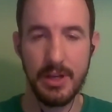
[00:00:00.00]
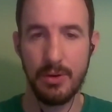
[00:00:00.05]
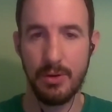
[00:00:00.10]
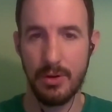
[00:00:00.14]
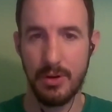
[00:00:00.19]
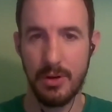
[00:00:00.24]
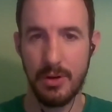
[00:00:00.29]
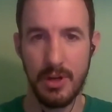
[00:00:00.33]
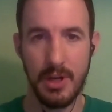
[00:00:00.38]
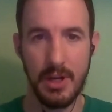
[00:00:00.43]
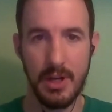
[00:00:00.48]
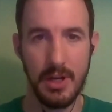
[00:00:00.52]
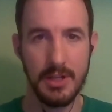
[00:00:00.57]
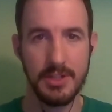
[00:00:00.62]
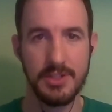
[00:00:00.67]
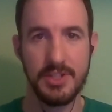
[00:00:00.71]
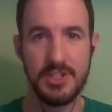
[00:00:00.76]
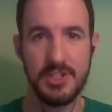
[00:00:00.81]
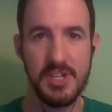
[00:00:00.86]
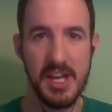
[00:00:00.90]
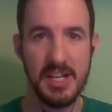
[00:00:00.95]
or
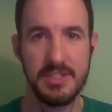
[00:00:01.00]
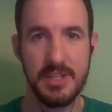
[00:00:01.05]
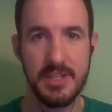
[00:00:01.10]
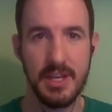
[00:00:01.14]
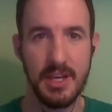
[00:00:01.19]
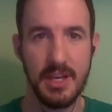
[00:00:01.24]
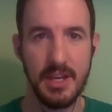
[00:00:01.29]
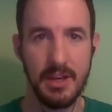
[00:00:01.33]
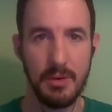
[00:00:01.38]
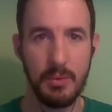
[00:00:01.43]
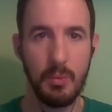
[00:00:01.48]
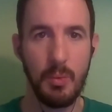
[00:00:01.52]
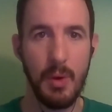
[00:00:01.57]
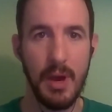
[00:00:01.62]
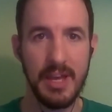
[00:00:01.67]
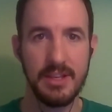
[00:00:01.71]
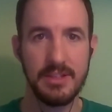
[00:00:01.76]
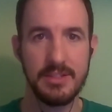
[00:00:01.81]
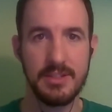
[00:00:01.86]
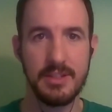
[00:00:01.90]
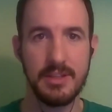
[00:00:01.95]
suggesting
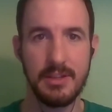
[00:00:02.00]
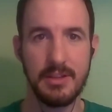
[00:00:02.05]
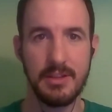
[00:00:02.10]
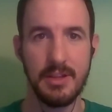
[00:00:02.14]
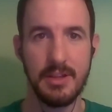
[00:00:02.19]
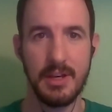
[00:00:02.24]
ways that